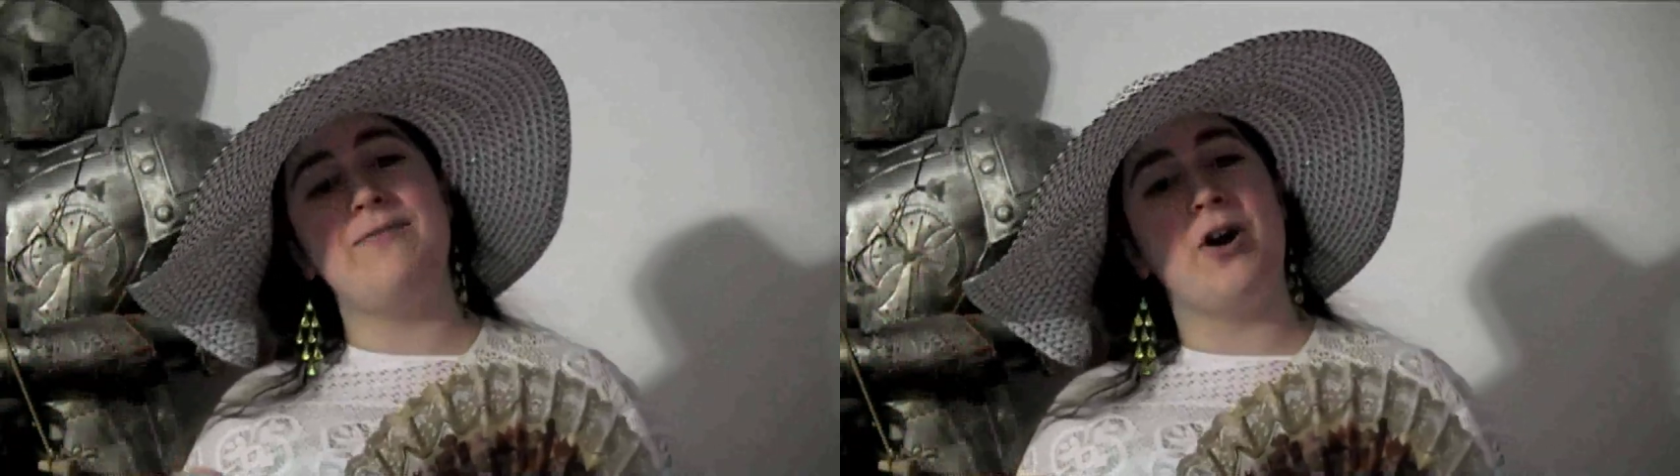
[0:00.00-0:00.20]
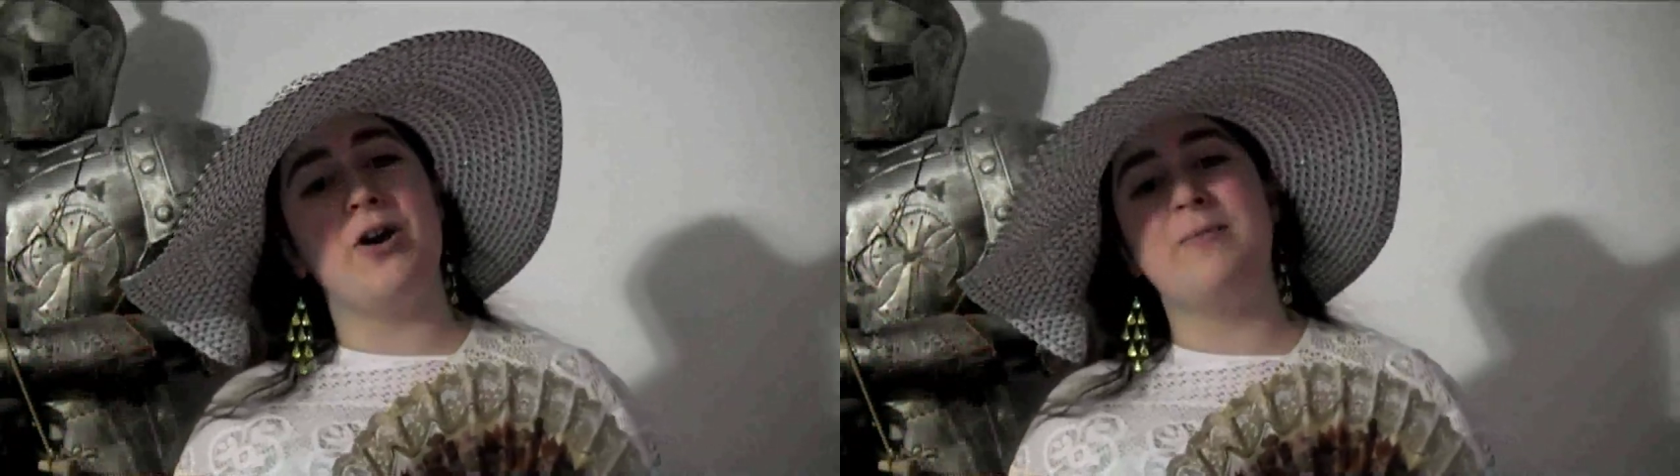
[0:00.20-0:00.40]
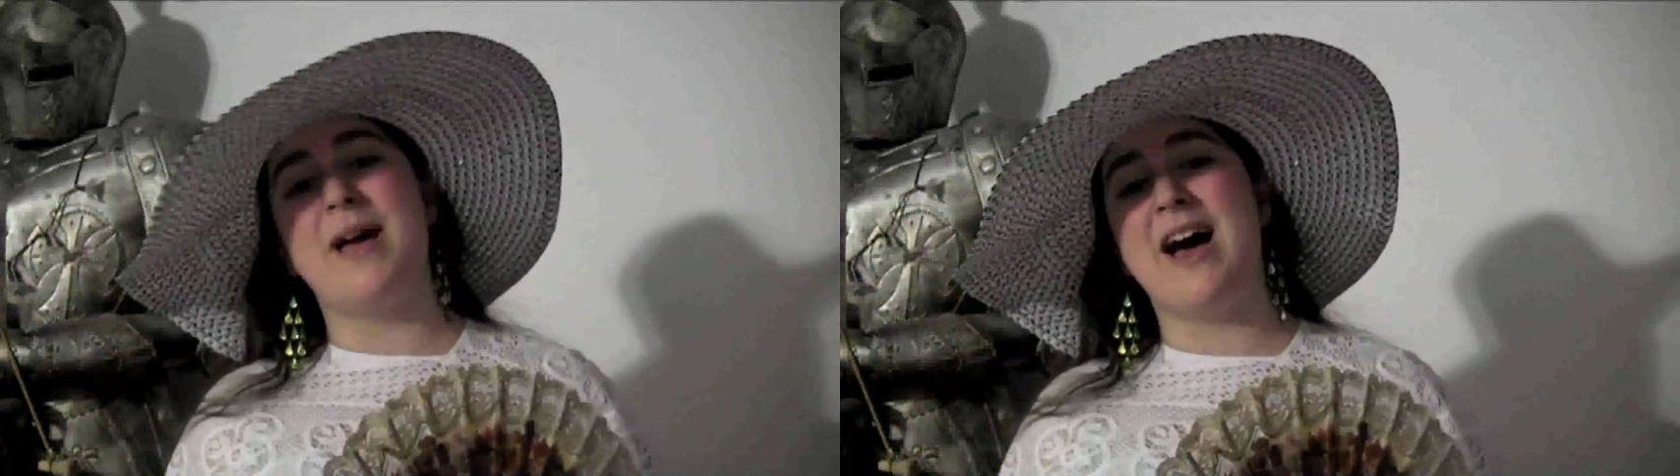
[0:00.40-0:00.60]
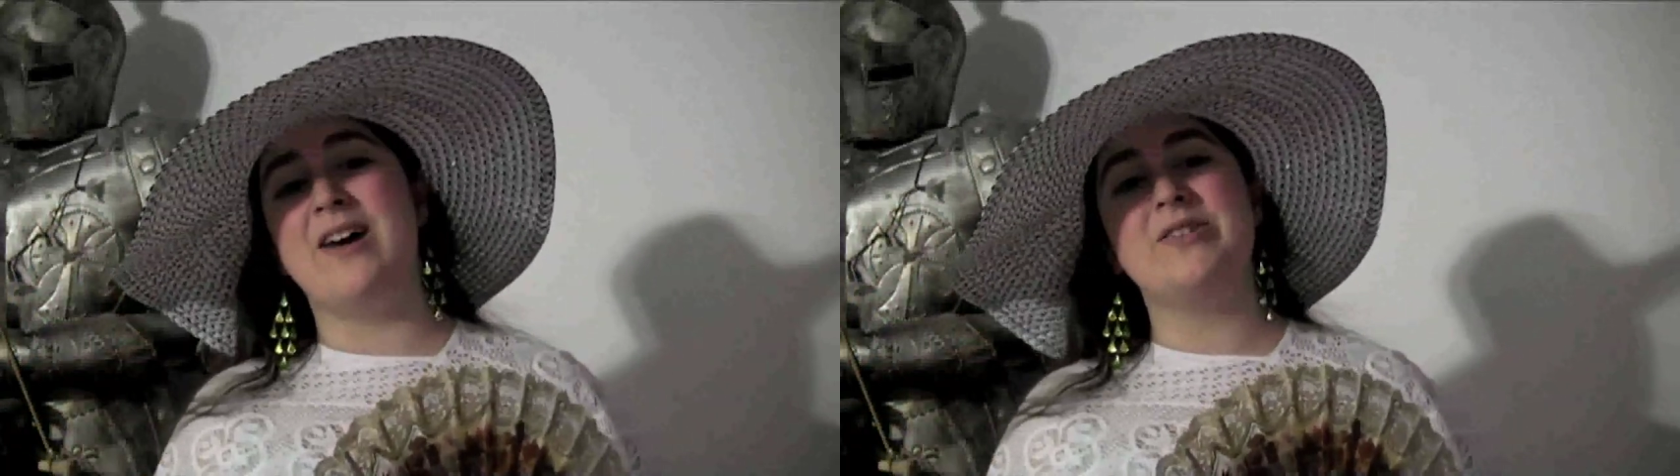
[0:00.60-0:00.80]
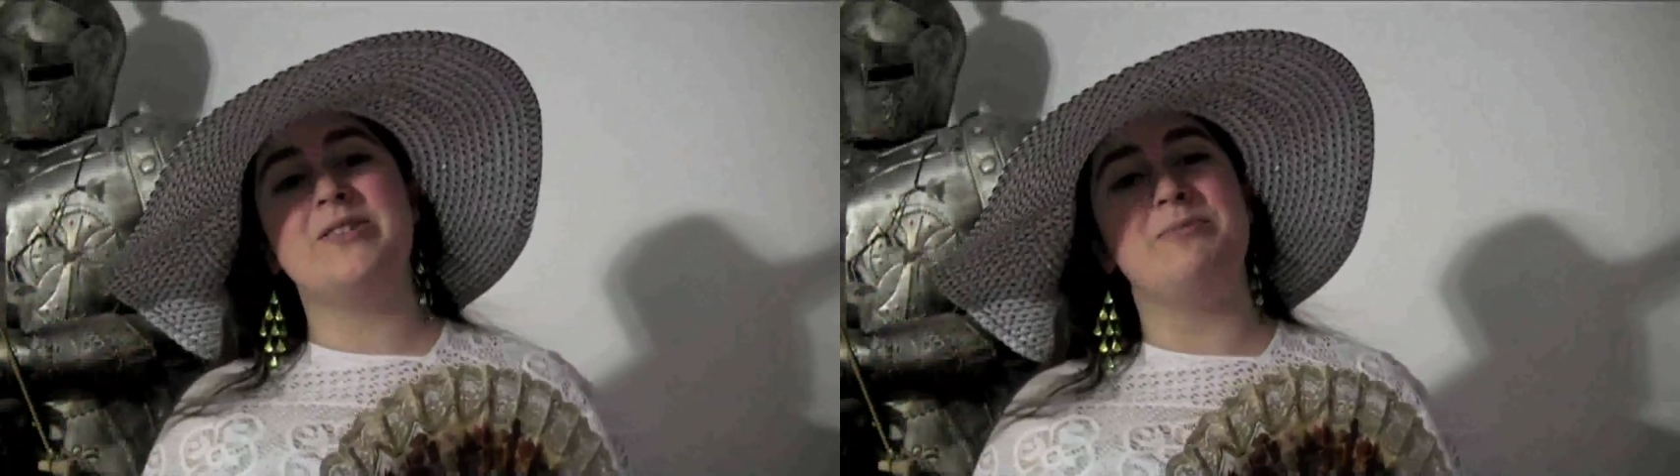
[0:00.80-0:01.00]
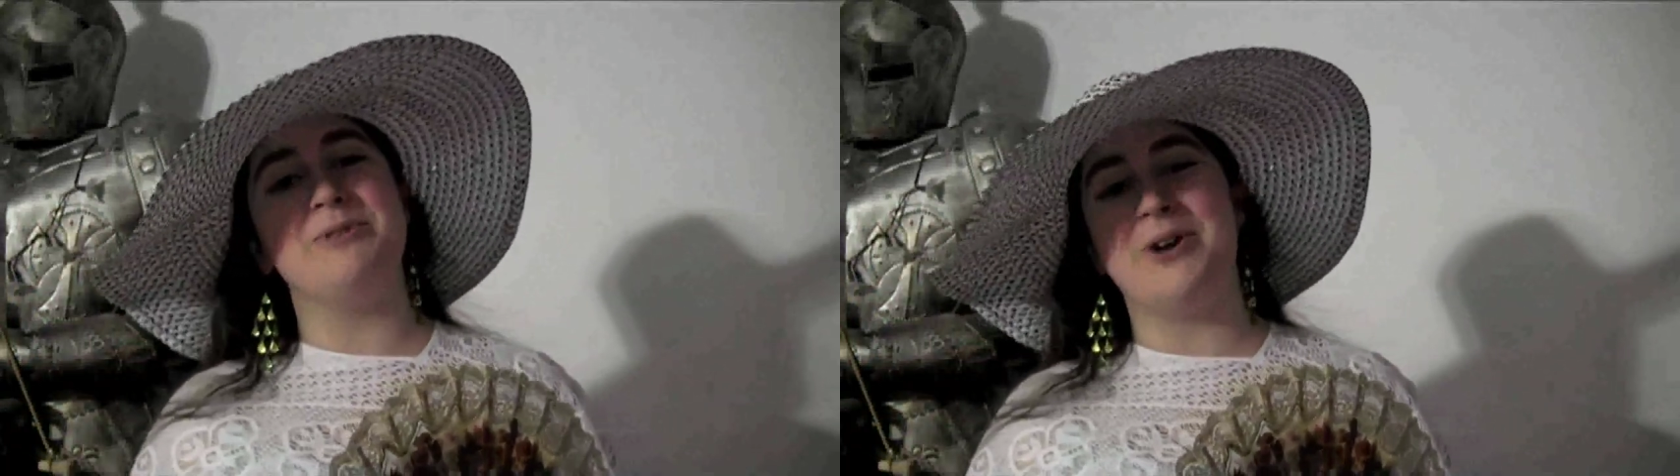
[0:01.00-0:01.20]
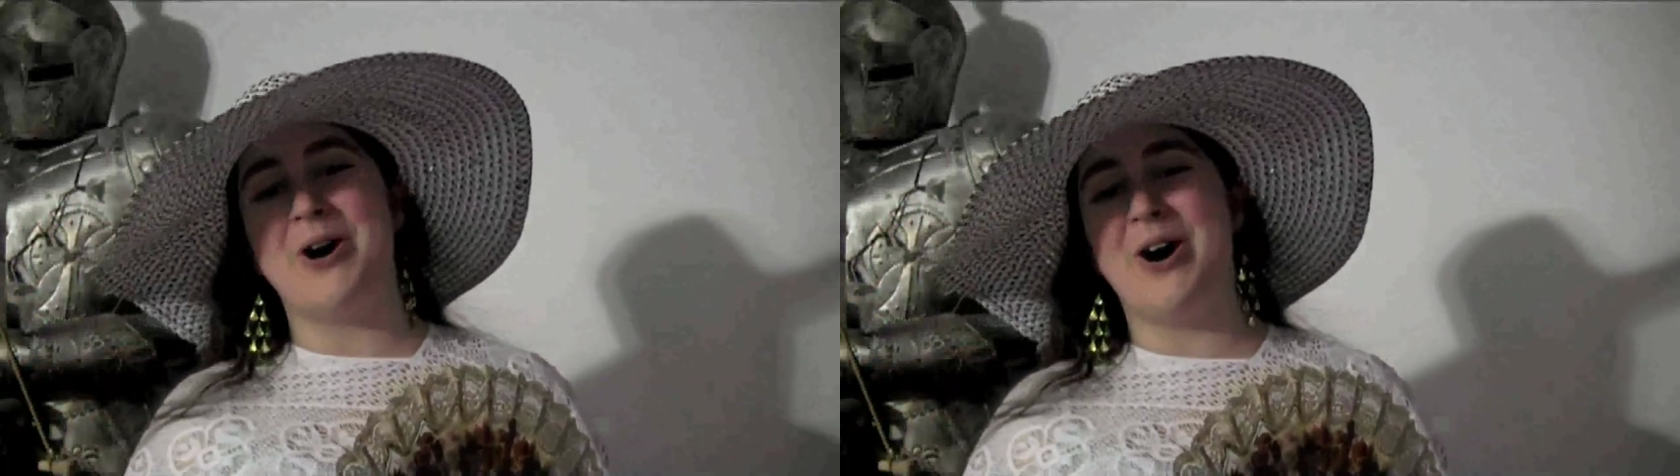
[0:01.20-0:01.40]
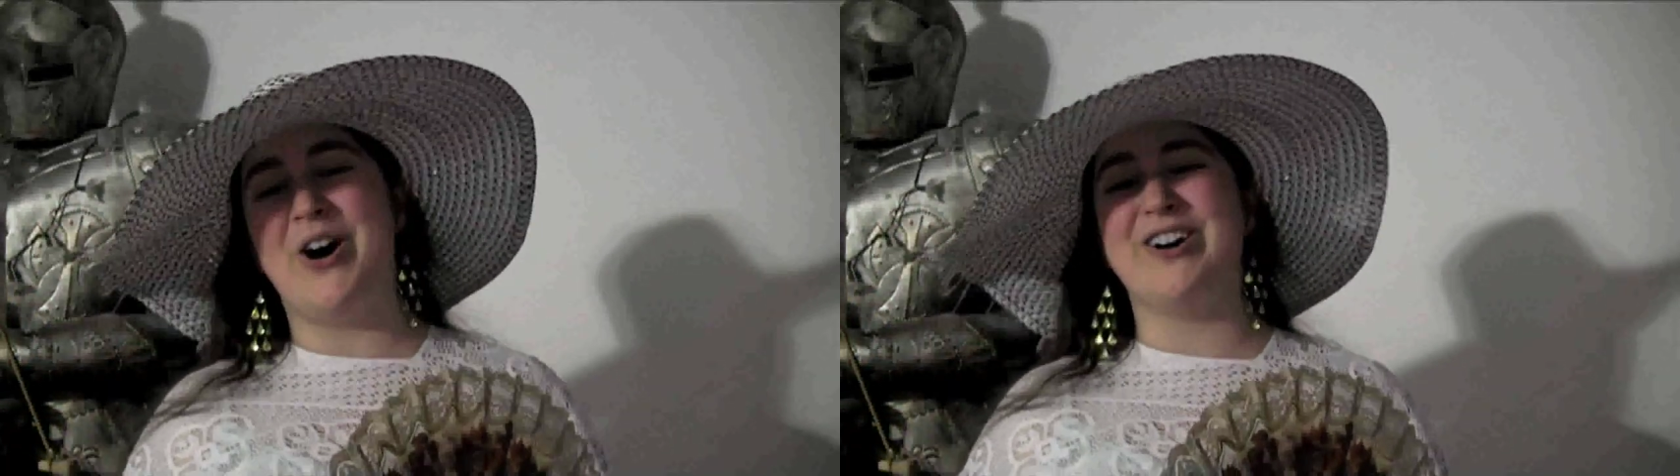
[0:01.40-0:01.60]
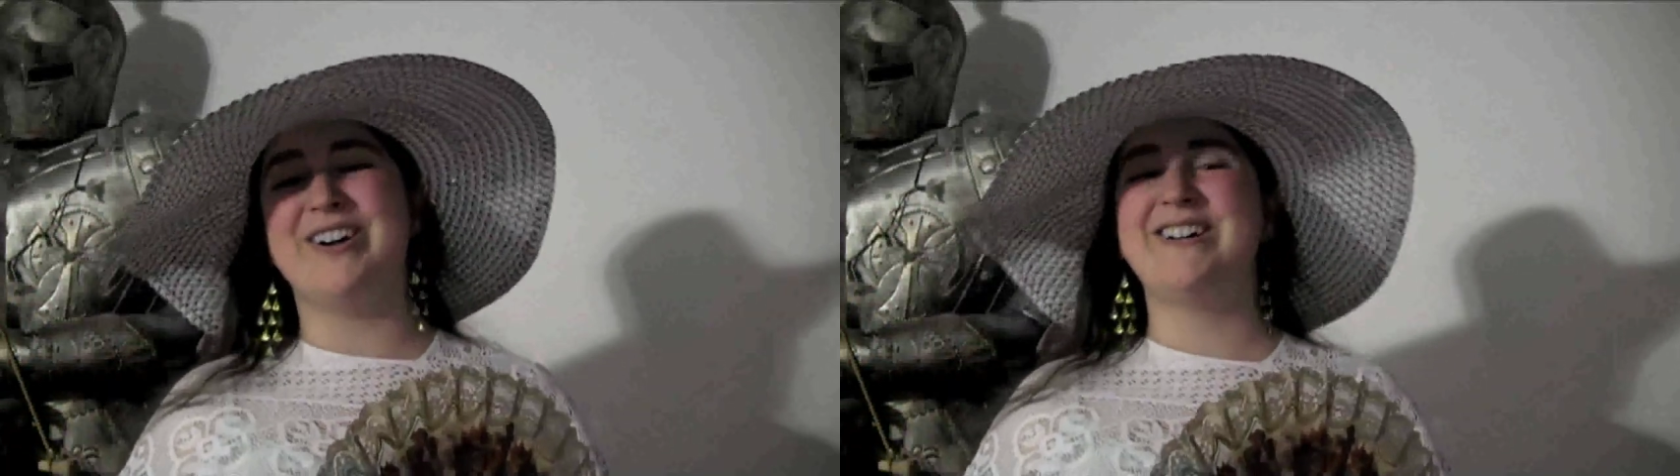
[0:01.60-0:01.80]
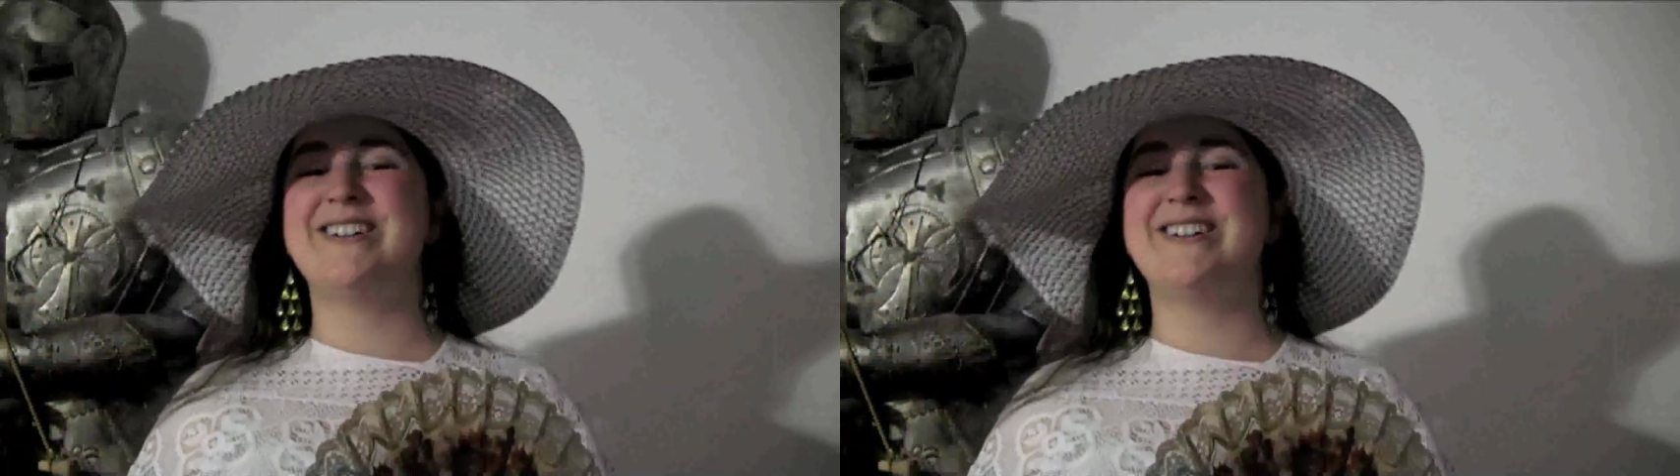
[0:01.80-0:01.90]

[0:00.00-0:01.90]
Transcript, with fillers: Farmhouse blog.